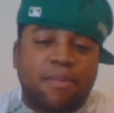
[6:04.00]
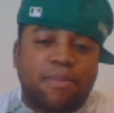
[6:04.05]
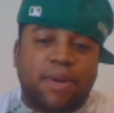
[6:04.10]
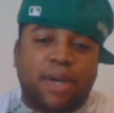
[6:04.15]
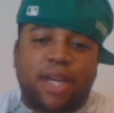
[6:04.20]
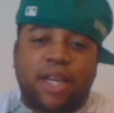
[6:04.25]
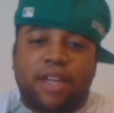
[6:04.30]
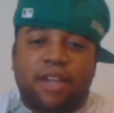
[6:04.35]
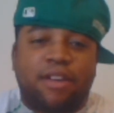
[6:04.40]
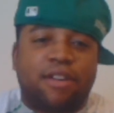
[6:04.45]

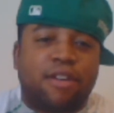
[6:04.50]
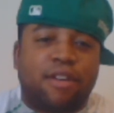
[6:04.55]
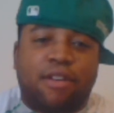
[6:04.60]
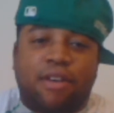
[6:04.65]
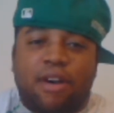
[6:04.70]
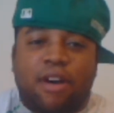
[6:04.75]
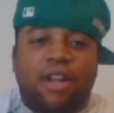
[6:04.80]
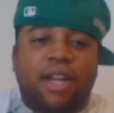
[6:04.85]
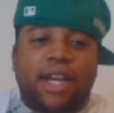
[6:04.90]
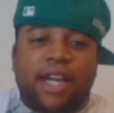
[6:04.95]
but you know,
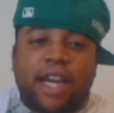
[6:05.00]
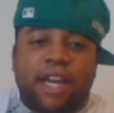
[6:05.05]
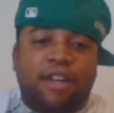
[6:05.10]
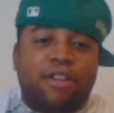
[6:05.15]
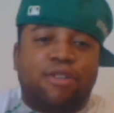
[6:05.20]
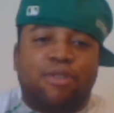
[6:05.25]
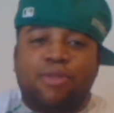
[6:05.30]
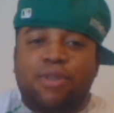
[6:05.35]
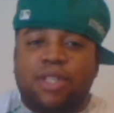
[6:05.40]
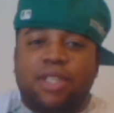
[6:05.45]
all I
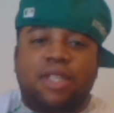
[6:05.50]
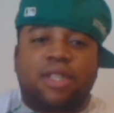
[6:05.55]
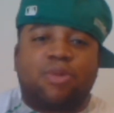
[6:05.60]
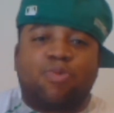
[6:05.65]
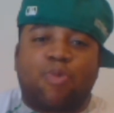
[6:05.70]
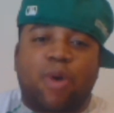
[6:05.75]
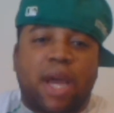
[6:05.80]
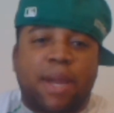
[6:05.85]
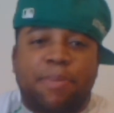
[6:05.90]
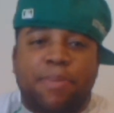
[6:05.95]
gotta do is just
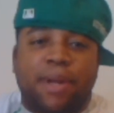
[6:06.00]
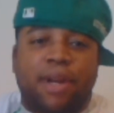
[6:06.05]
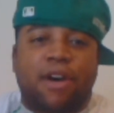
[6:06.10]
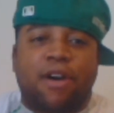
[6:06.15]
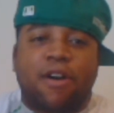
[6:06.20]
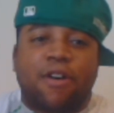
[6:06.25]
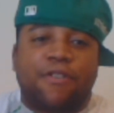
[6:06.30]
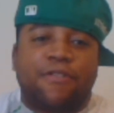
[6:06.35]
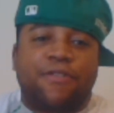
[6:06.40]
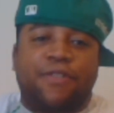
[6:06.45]
wipe it
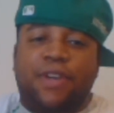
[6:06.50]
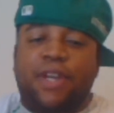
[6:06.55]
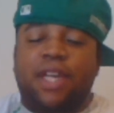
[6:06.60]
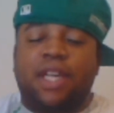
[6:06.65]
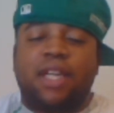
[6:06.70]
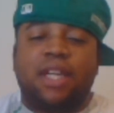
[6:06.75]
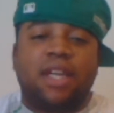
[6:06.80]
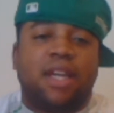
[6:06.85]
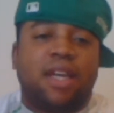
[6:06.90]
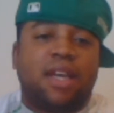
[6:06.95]
off
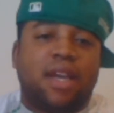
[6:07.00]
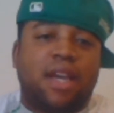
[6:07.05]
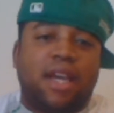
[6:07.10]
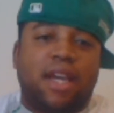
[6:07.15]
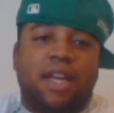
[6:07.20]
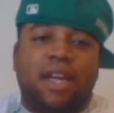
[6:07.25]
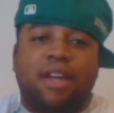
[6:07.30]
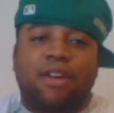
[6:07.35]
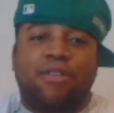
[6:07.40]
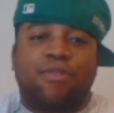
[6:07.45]
and
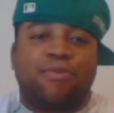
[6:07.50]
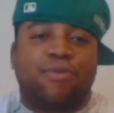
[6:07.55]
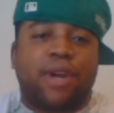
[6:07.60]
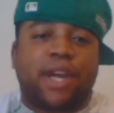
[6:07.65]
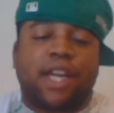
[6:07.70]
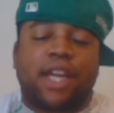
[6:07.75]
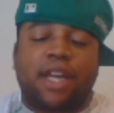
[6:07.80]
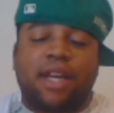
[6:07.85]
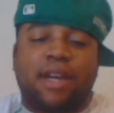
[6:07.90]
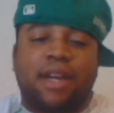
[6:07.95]
and it'll
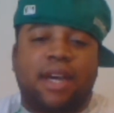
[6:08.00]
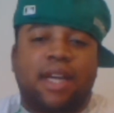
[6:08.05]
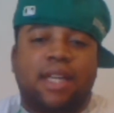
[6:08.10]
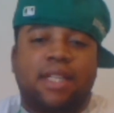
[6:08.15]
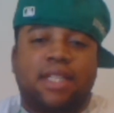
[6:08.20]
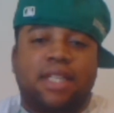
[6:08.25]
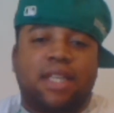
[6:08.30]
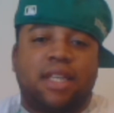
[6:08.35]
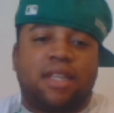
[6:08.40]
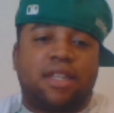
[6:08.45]

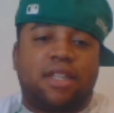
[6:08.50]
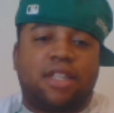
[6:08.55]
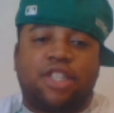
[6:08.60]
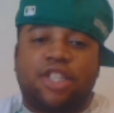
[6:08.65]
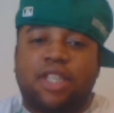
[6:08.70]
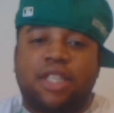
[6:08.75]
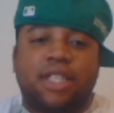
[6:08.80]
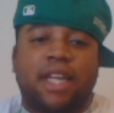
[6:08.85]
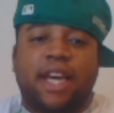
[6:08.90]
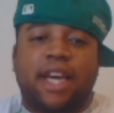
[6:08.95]
recognize it
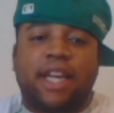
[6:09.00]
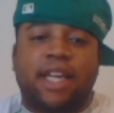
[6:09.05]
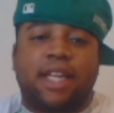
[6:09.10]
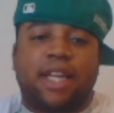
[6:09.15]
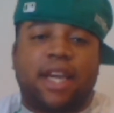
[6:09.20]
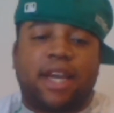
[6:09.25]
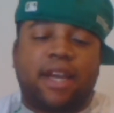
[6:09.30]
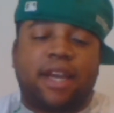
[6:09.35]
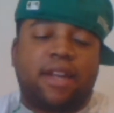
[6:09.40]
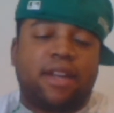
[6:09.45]
just like
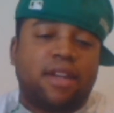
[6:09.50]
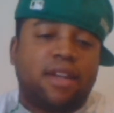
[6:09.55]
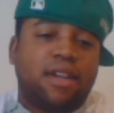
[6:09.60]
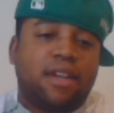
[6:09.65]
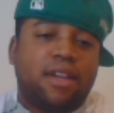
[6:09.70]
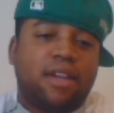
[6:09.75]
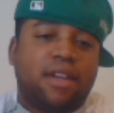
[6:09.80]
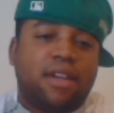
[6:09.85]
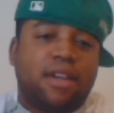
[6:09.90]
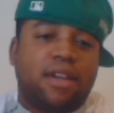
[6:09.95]
that.
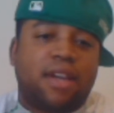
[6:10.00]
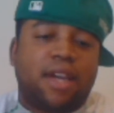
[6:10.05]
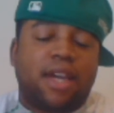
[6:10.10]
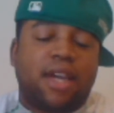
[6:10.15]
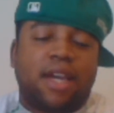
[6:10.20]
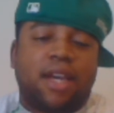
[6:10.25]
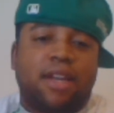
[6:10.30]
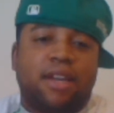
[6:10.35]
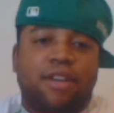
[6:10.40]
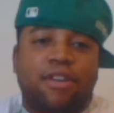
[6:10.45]

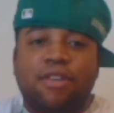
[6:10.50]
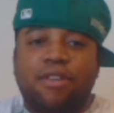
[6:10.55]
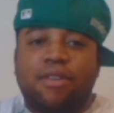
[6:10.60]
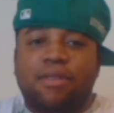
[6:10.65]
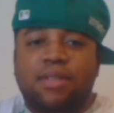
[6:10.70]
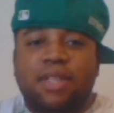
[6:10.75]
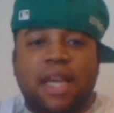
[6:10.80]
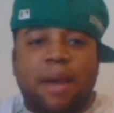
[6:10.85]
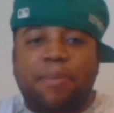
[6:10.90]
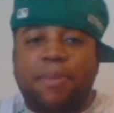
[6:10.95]
And you know
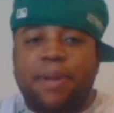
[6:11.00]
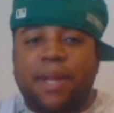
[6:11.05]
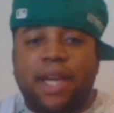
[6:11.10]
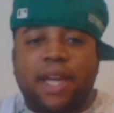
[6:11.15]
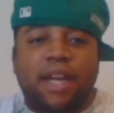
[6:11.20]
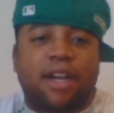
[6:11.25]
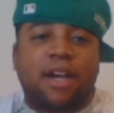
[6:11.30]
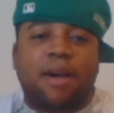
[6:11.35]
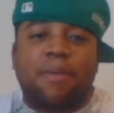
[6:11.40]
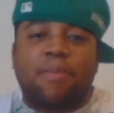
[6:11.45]
I'm saying? I
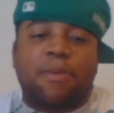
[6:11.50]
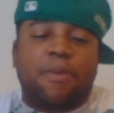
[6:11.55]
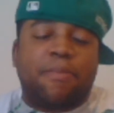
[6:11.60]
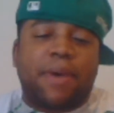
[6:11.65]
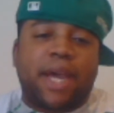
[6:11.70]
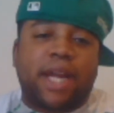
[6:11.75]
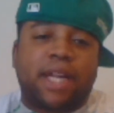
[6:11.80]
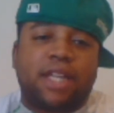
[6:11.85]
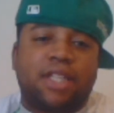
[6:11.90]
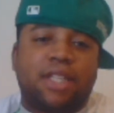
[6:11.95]
played a couple
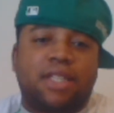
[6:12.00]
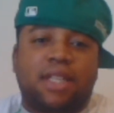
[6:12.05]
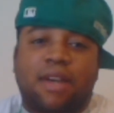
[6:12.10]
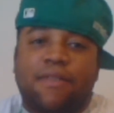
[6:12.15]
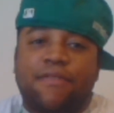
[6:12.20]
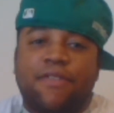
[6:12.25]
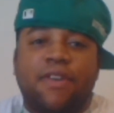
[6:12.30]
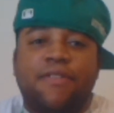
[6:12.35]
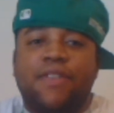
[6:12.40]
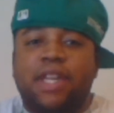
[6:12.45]
matches.
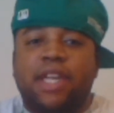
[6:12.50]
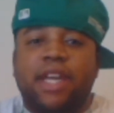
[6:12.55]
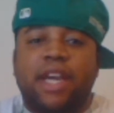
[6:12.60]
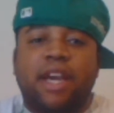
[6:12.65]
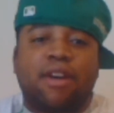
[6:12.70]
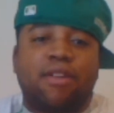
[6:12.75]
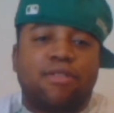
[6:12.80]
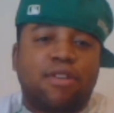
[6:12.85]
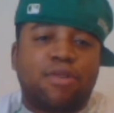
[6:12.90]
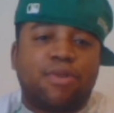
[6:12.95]
I've even
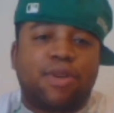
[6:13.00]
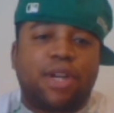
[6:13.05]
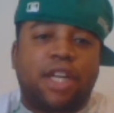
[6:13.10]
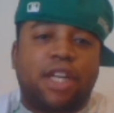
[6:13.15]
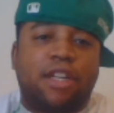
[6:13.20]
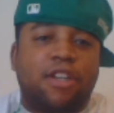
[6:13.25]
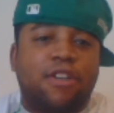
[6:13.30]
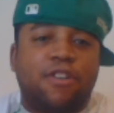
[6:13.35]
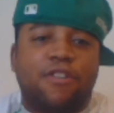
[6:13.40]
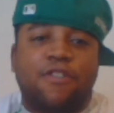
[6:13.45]

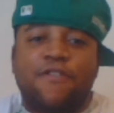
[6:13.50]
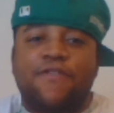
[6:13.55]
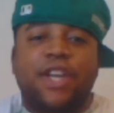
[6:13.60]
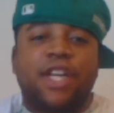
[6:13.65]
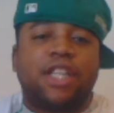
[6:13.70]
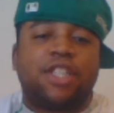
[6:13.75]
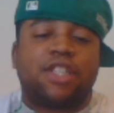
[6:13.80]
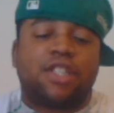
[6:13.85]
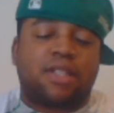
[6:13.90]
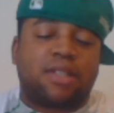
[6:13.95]
downloaded the new
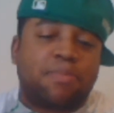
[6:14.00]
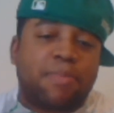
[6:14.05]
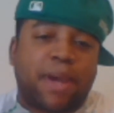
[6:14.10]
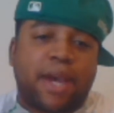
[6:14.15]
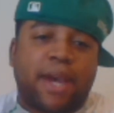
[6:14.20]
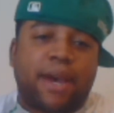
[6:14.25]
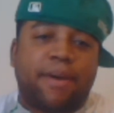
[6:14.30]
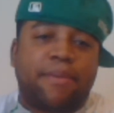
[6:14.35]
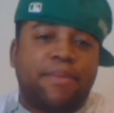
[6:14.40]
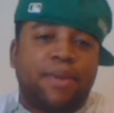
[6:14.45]
Vengeance
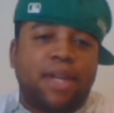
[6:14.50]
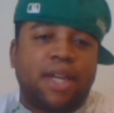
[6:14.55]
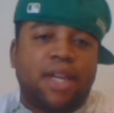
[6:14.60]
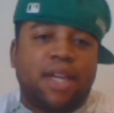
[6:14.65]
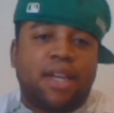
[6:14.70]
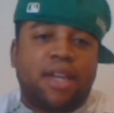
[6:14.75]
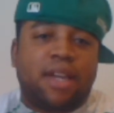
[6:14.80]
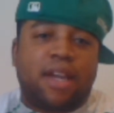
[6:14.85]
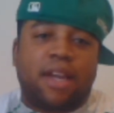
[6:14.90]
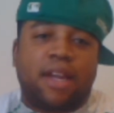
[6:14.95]
map
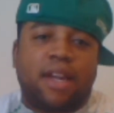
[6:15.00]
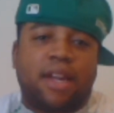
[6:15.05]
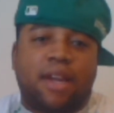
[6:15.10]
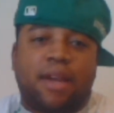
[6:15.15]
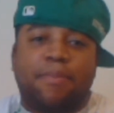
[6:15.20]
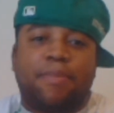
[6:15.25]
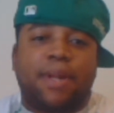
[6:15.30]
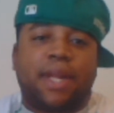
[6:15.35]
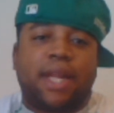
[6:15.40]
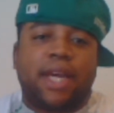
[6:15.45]
and,
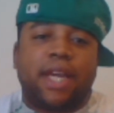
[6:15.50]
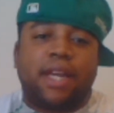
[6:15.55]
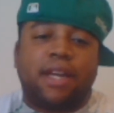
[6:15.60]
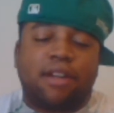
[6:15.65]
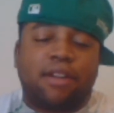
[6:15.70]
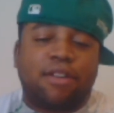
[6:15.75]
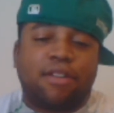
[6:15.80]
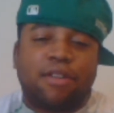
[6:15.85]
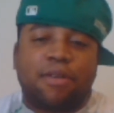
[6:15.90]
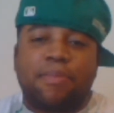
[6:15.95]
and played
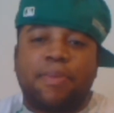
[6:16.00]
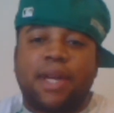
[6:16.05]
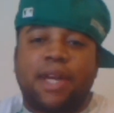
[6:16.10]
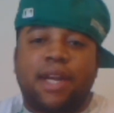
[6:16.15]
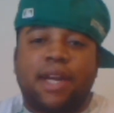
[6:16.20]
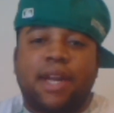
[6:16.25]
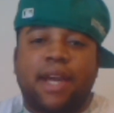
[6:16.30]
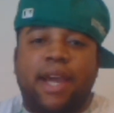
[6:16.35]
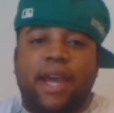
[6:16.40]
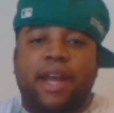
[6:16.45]
a little
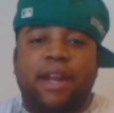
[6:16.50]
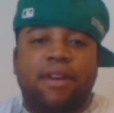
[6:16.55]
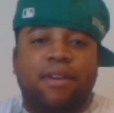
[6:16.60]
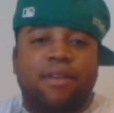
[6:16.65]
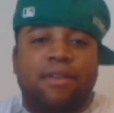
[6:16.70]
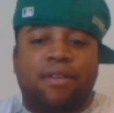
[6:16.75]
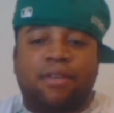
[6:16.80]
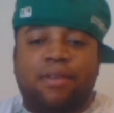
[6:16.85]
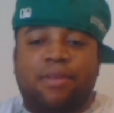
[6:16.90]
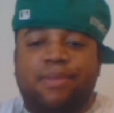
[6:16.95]
bit of that.
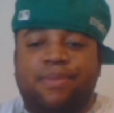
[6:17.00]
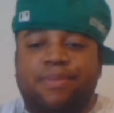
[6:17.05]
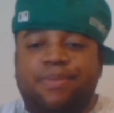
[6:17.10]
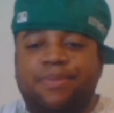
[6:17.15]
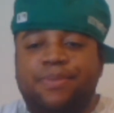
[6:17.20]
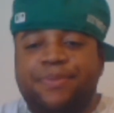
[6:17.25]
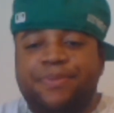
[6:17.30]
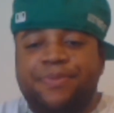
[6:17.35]
Um,